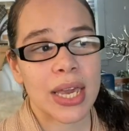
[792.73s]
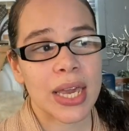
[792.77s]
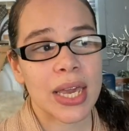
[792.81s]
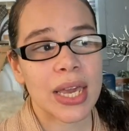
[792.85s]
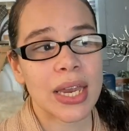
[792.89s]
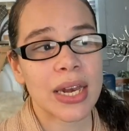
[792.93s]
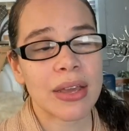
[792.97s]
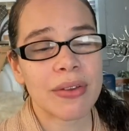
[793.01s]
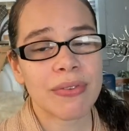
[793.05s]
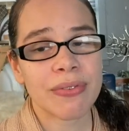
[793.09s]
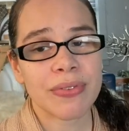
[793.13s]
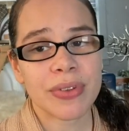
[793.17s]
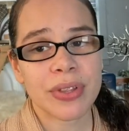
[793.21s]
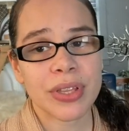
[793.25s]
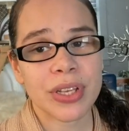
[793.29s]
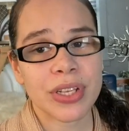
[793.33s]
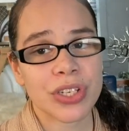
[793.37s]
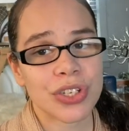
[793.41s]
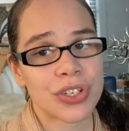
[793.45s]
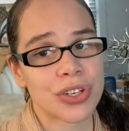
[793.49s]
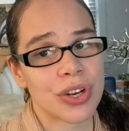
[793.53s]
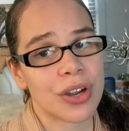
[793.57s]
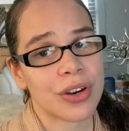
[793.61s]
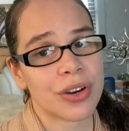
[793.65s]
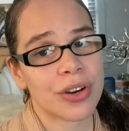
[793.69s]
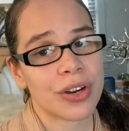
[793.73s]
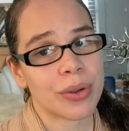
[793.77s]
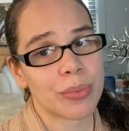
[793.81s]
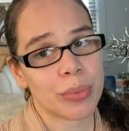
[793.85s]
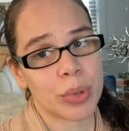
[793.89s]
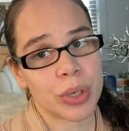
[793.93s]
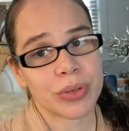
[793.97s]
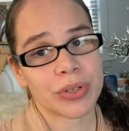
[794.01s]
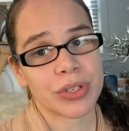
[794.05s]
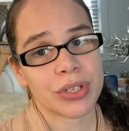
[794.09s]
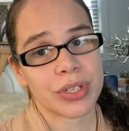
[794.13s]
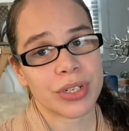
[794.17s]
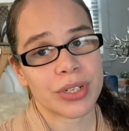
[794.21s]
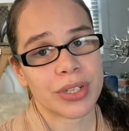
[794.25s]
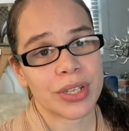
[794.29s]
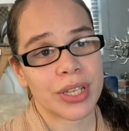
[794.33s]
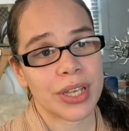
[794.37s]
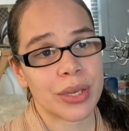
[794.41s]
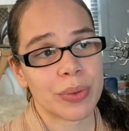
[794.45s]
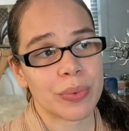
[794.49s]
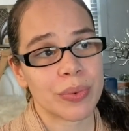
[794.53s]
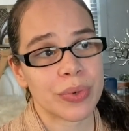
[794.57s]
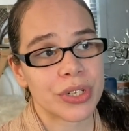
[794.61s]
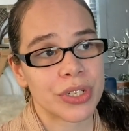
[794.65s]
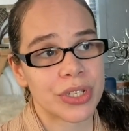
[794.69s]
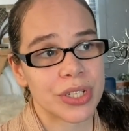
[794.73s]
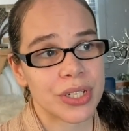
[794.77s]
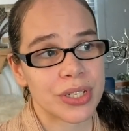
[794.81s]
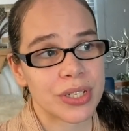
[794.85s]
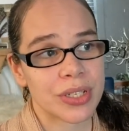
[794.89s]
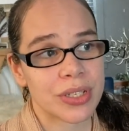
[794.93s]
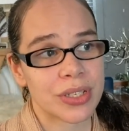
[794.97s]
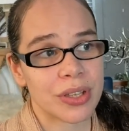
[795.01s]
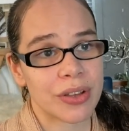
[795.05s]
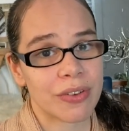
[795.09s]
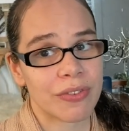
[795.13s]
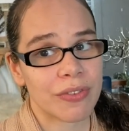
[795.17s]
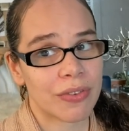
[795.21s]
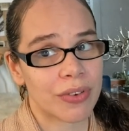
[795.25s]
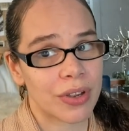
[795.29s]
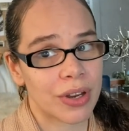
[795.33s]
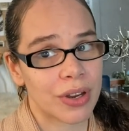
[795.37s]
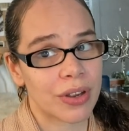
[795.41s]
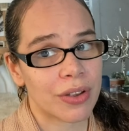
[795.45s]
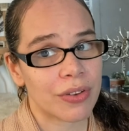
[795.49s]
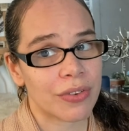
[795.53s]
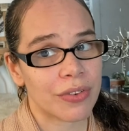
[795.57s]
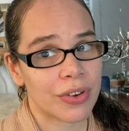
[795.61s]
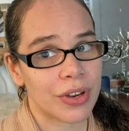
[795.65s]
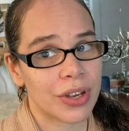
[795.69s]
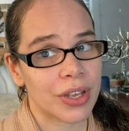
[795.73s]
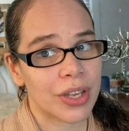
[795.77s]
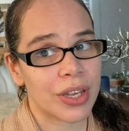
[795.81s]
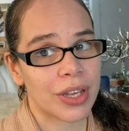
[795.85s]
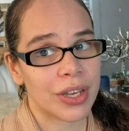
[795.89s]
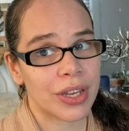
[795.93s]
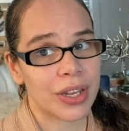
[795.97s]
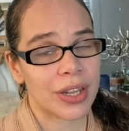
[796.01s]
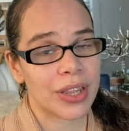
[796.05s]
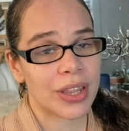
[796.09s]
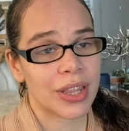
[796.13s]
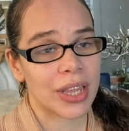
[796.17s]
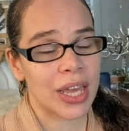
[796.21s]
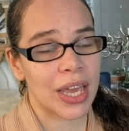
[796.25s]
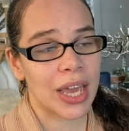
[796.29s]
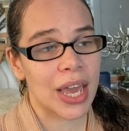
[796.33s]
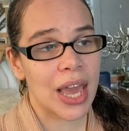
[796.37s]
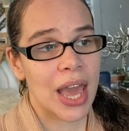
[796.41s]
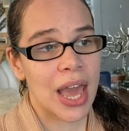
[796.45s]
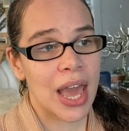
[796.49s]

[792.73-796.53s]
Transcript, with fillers: And I'm feeling stronger emotionally, which is a very, very good thing.